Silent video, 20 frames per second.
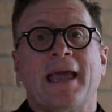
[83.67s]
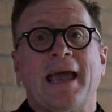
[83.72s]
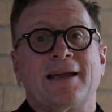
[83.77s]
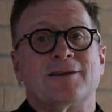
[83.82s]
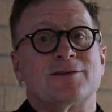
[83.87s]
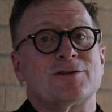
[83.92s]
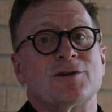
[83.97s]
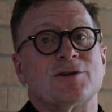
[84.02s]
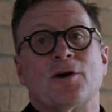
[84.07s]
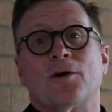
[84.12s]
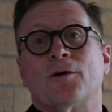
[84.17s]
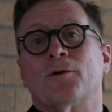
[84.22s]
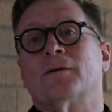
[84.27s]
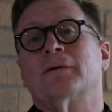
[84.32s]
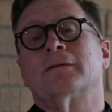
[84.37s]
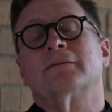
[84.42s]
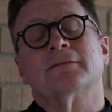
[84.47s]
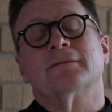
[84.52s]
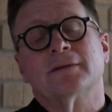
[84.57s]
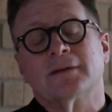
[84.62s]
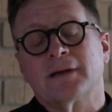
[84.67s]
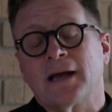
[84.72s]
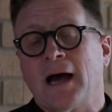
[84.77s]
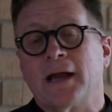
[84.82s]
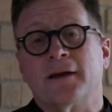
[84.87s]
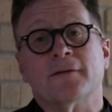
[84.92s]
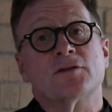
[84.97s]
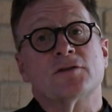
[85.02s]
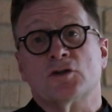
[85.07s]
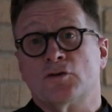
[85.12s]
And so,
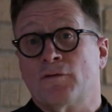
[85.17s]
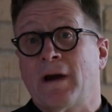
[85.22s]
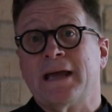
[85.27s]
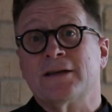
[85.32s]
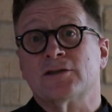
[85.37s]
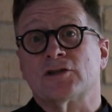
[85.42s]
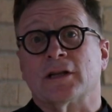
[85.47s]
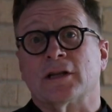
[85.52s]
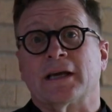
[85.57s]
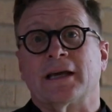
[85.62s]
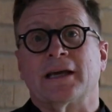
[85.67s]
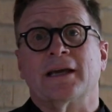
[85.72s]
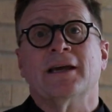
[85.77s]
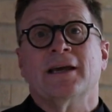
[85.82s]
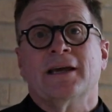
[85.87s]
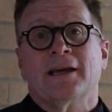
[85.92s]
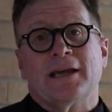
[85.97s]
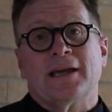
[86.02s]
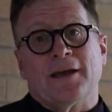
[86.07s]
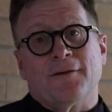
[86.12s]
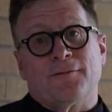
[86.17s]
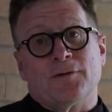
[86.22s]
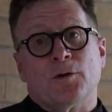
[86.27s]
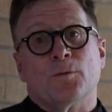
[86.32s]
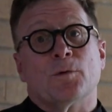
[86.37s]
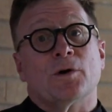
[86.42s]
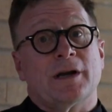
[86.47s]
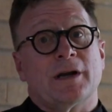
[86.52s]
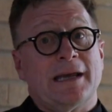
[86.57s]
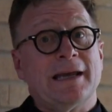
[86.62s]
kind of strangely, if
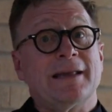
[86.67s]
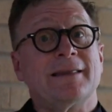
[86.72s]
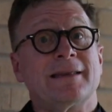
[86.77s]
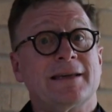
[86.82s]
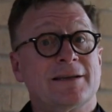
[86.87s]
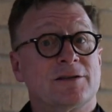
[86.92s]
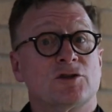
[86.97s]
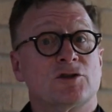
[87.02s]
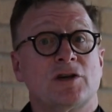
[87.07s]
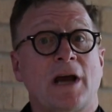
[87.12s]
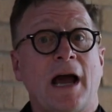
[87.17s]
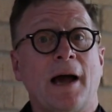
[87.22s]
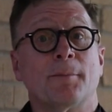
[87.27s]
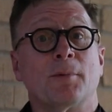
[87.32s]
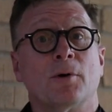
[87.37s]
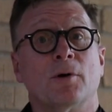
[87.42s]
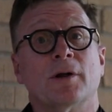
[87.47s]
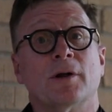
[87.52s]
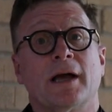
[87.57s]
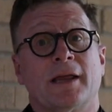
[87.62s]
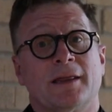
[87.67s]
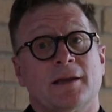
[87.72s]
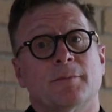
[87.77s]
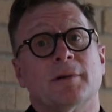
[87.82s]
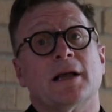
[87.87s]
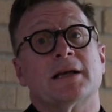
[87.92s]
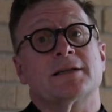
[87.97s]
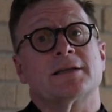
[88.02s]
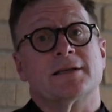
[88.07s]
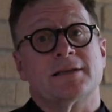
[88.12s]
you were in this chapel and the
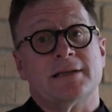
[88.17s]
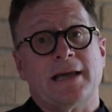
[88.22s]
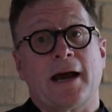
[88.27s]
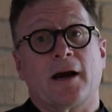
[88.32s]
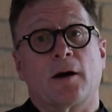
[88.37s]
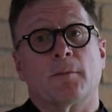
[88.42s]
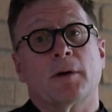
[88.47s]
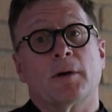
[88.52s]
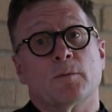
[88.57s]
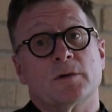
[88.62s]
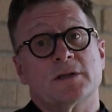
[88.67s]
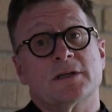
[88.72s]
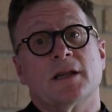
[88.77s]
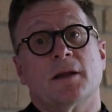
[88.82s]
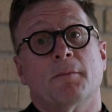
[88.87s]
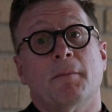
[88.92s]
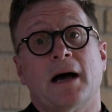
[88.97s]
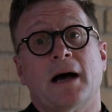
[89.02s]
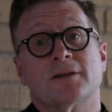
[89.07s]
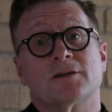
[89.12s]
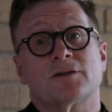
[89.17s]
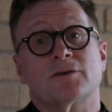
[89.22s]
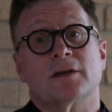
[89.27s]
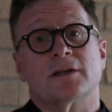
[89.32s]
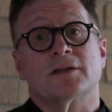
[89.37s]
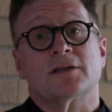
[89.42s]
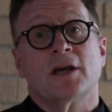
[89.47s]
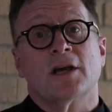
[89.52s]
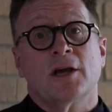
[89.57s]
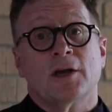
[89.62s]
Blessed Sacrament was in the
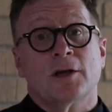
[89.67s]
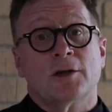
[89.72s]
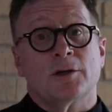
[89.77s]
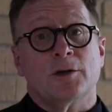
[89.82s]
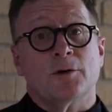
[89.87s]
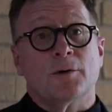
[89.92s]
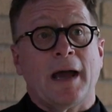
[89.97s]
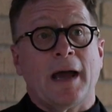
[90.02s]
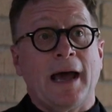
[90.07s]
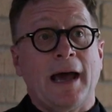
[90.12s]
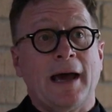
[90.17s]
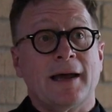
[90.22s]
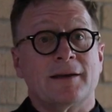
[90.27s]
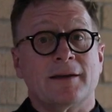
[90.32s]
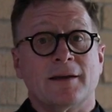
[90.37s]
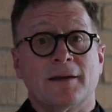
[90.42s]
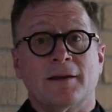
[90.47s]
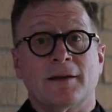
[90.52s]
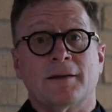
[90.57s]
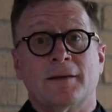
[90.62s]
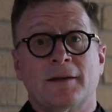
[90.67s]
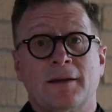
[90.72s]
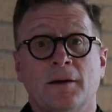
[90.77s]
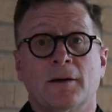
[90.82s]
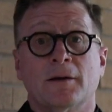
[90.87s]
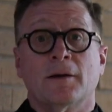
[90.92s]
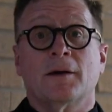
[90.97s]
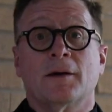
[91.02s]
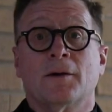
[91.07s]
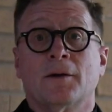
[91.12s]
monstrance, you had the